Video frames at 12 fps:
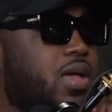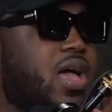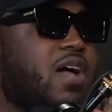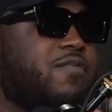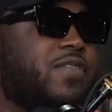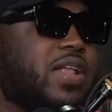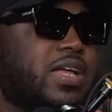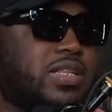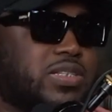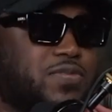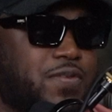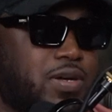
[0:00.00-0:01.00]
I feel like
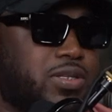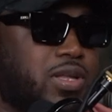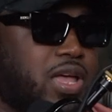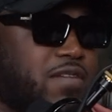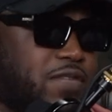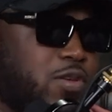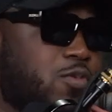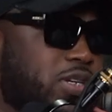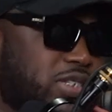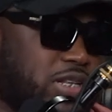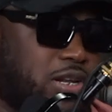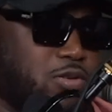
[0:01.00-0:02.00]
that's fucked. If he
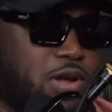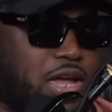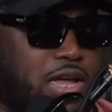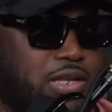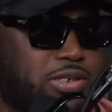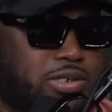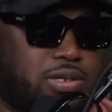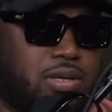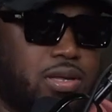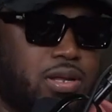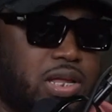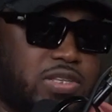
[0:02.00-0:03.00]
wasn't in the rage,
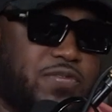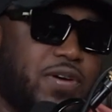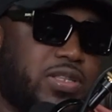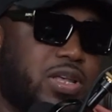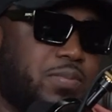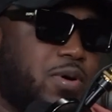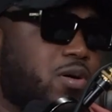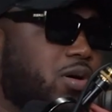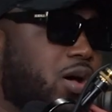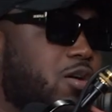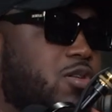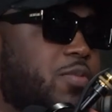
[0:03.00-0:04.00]
that's fucked up on
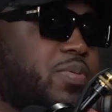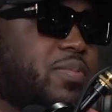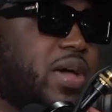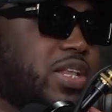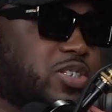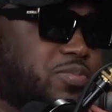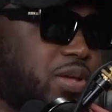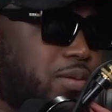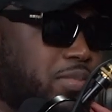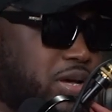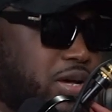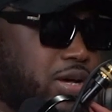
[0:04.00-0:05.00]
upper
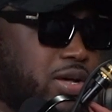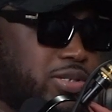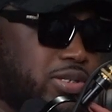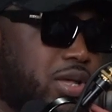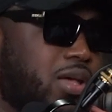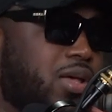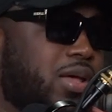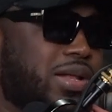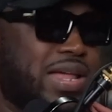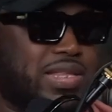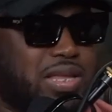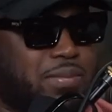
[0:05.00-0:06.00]
management because
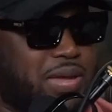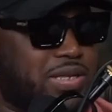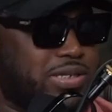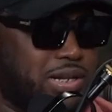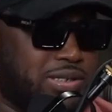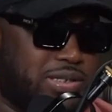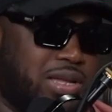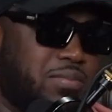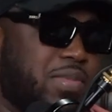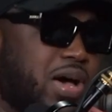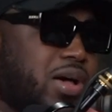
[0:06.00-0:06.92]
let that man tell his team bye.